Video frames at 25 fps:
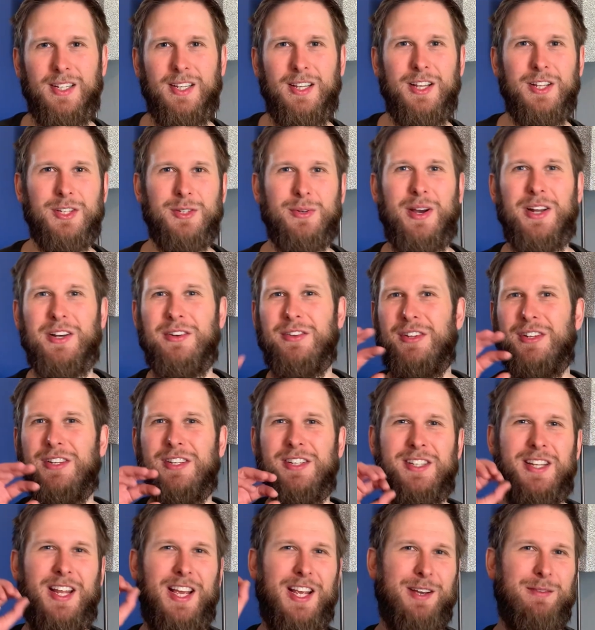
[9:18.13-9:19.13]
So why don't you
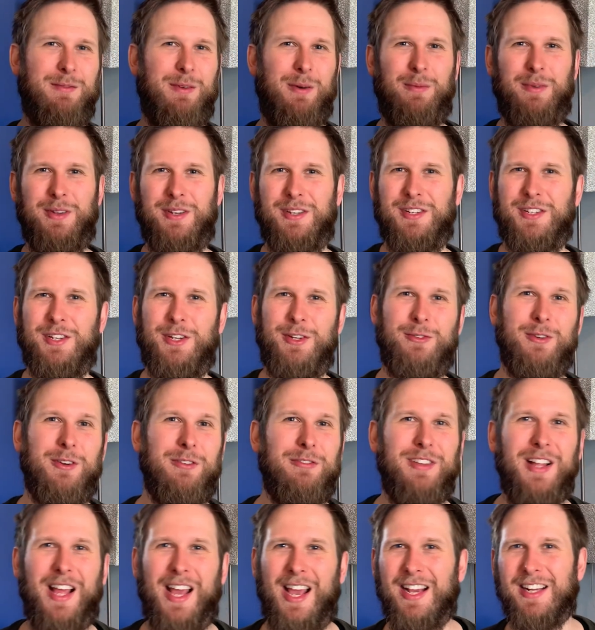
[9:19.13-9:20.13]
just take a moment to
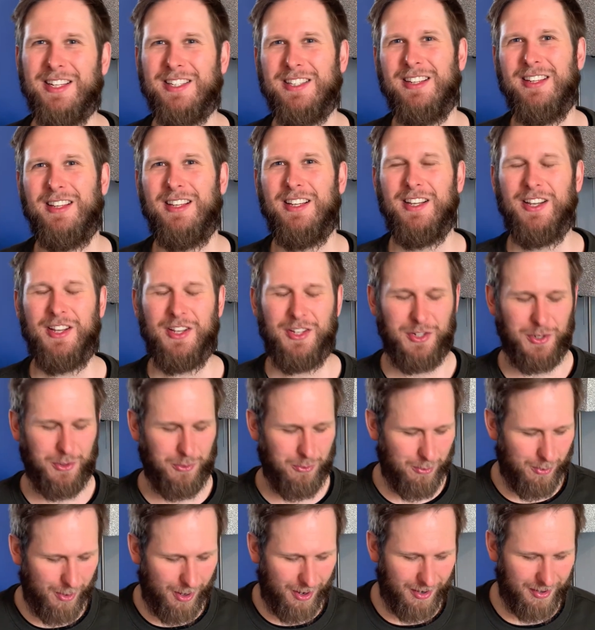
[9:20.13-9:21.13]
reflect? You know
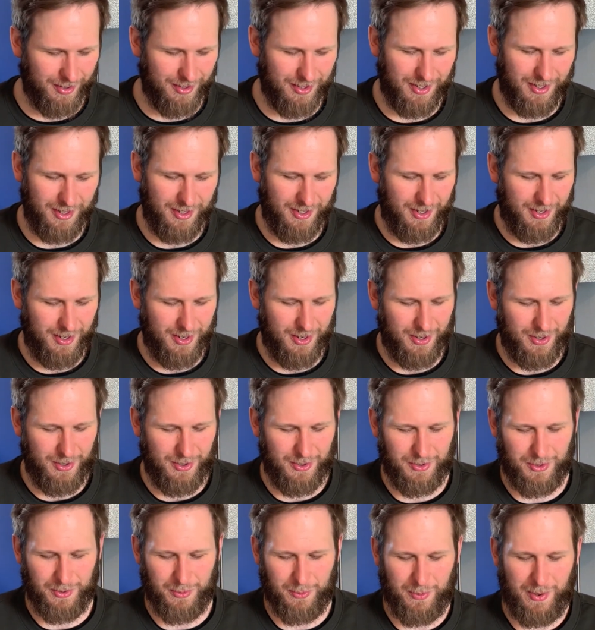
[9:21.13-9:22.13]
what,
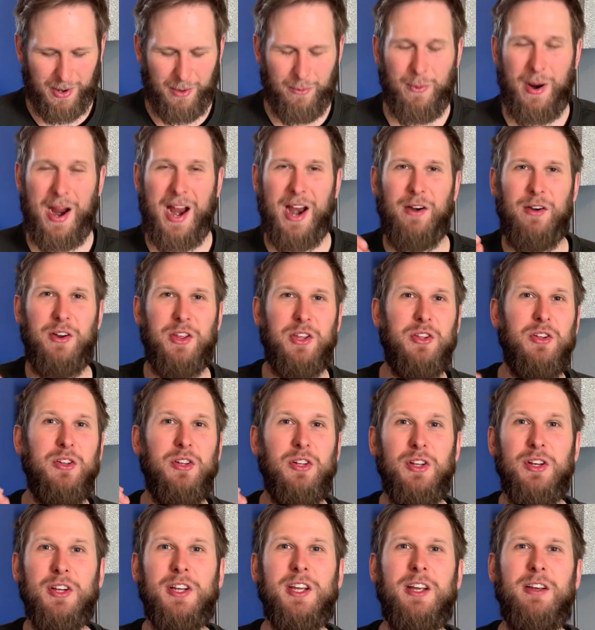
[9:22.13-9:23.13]
you know, wh where are you
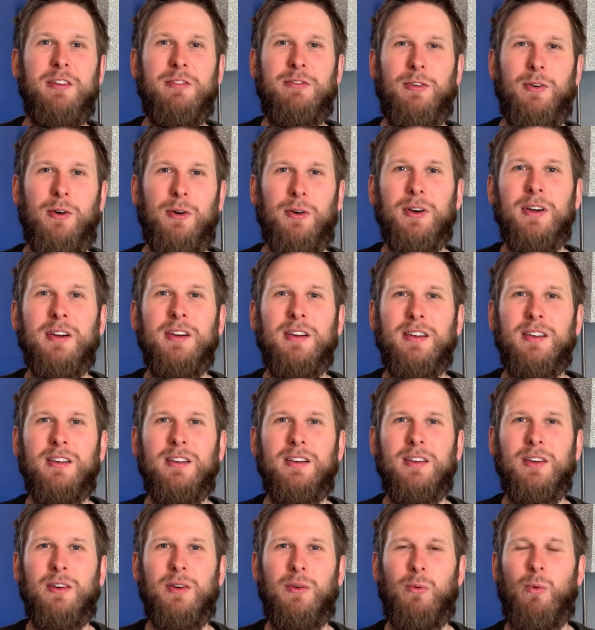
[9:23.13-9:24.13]
looking for,
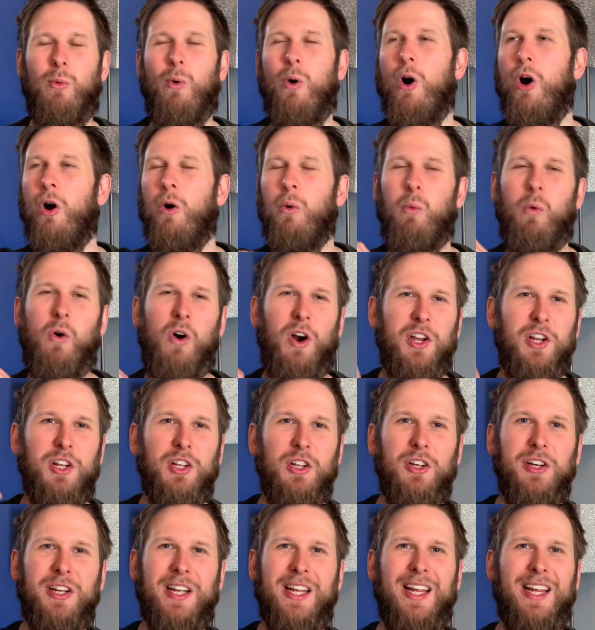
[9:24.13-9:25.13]
what, or what are you
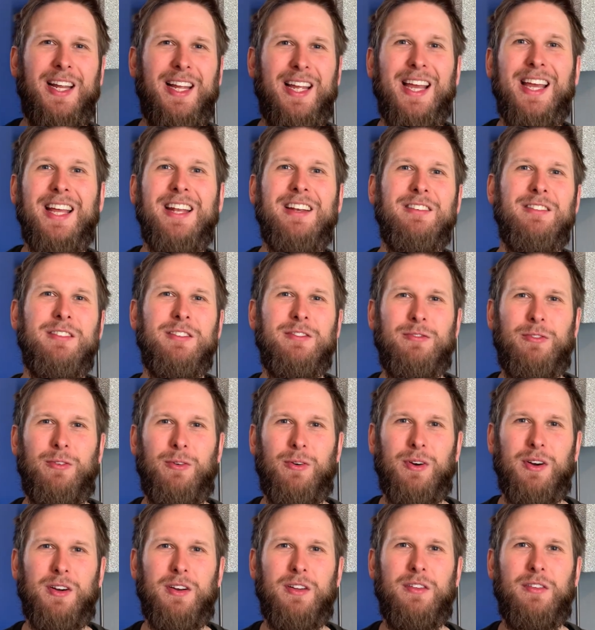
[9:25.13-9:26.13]
looking in
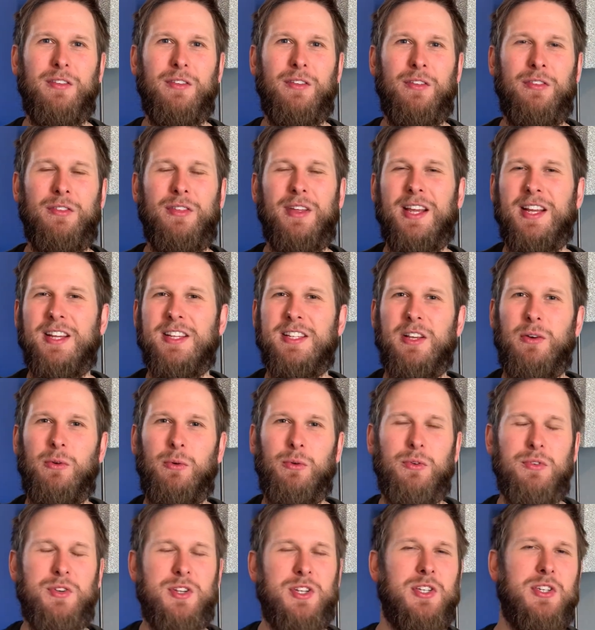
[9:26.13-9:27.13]
for? The things that will
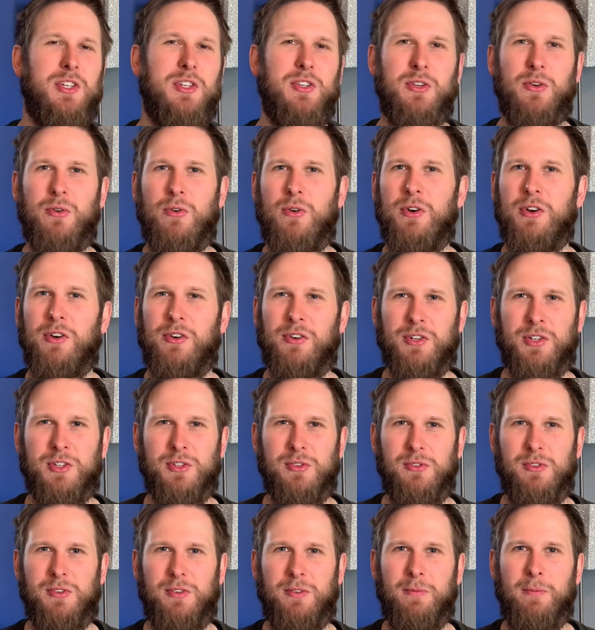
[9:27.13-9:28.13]
restore your
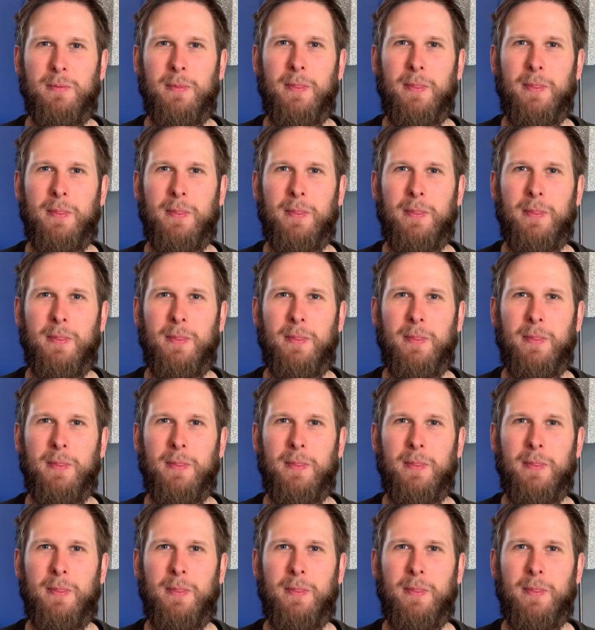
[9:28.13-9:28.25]
soul.